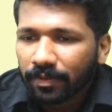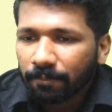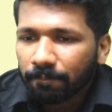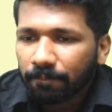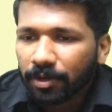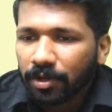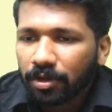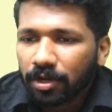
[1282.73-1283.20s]

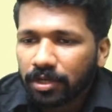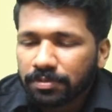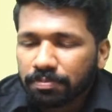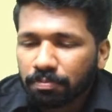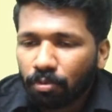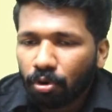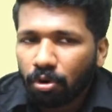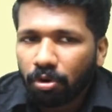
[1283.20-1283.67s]
Because
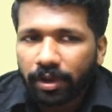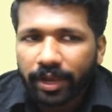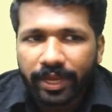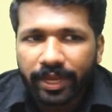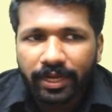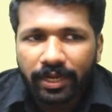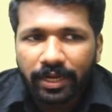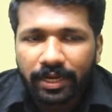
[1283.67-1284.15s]

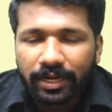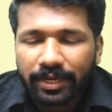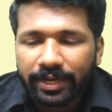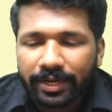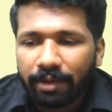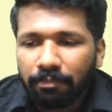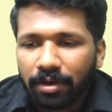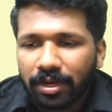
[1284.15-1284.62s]
Mohan
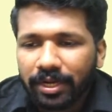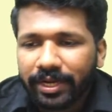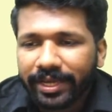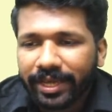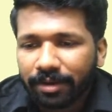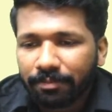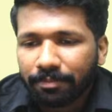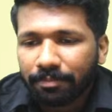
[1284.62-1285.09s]
doubled
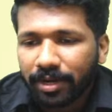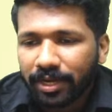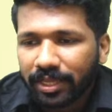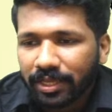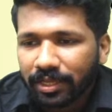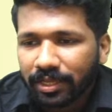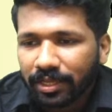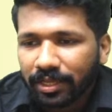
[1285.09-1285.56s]
her money.
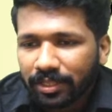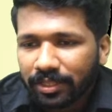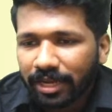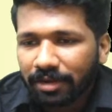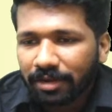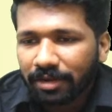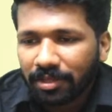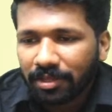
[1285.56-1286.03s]

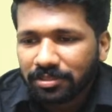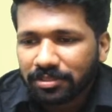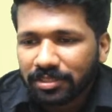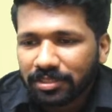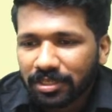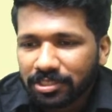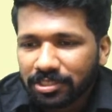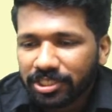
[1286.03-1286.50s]
That means
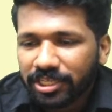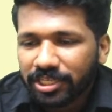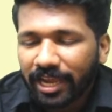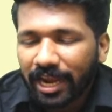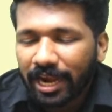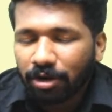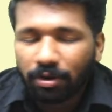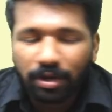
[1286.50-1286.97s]
she
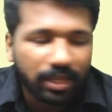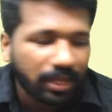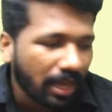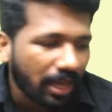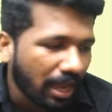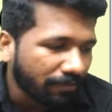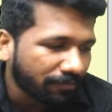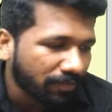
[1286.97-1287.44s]
had only
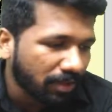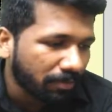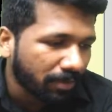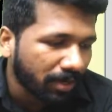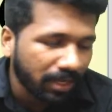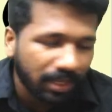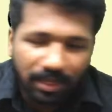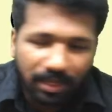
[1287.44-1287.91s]
half the
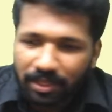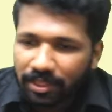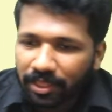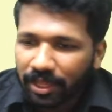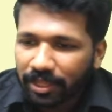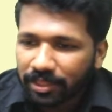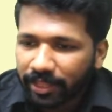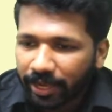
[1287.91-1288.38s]
money.
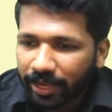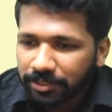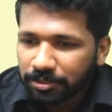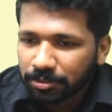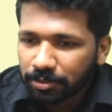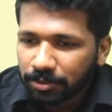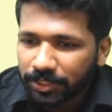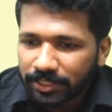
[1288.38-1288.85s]
Yeah, thanks
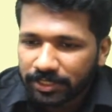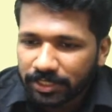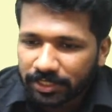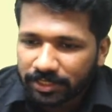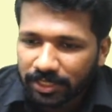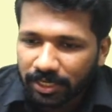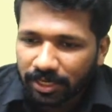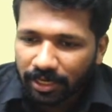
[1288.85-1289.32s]
to Jesse
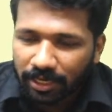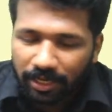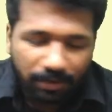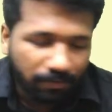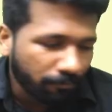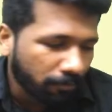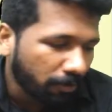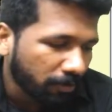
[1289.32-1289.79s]
sir
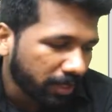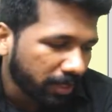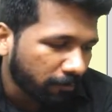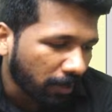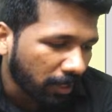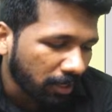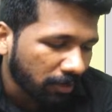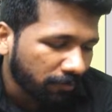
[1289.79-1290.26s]
for the
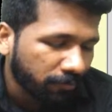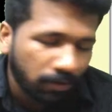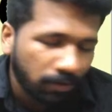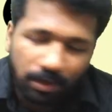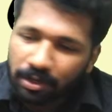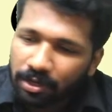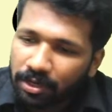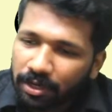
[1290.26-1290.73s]

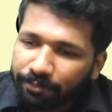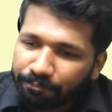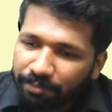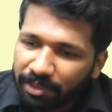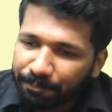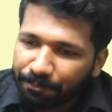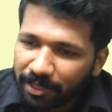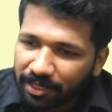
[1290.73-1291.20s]
wonderful
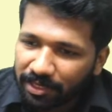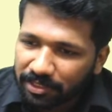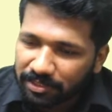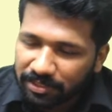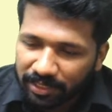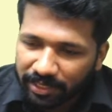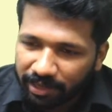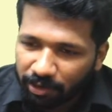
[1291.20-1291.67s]

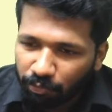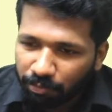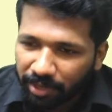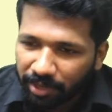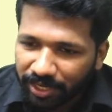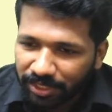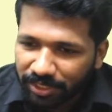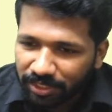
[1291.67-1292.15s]
PPTs he have
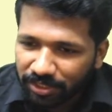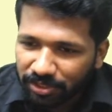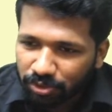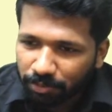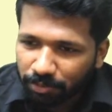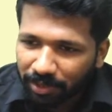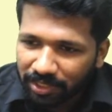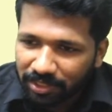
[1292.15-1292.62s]
made.
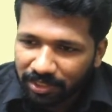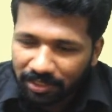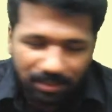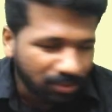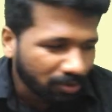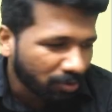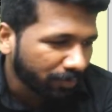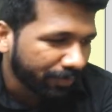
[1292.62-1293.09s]
So by this
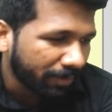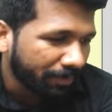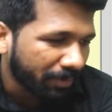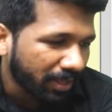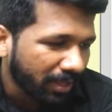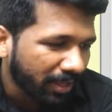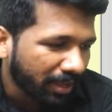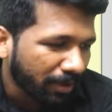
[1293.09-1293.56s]
you will
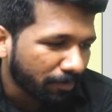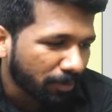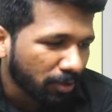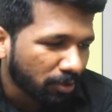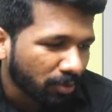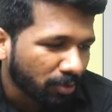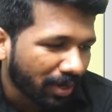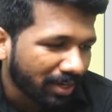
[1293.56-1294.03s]
be able
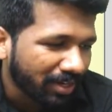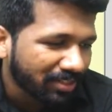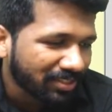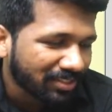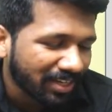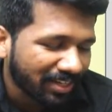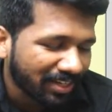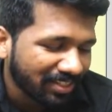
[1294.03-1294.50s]
to
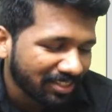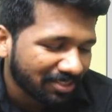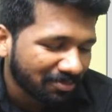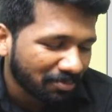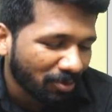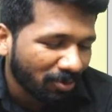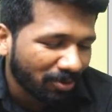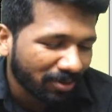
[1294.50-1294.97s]
understand this
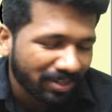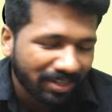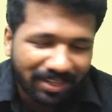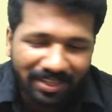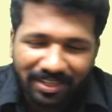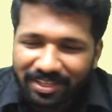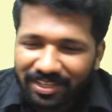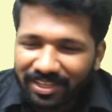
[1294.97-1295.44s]
more
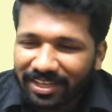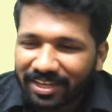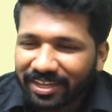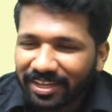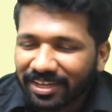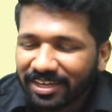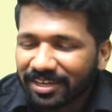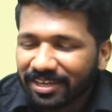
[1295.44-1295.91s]
in
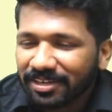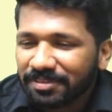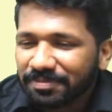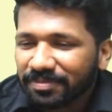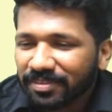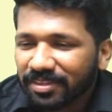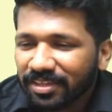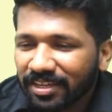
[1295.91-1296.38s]
a
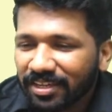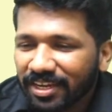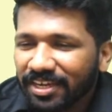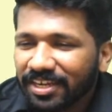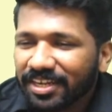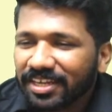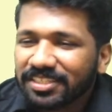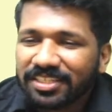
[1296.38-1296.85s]

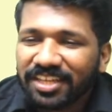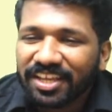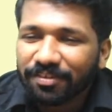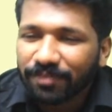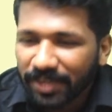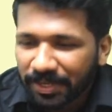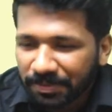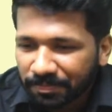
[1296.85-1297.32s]
interesting
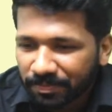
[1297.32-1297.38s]
way.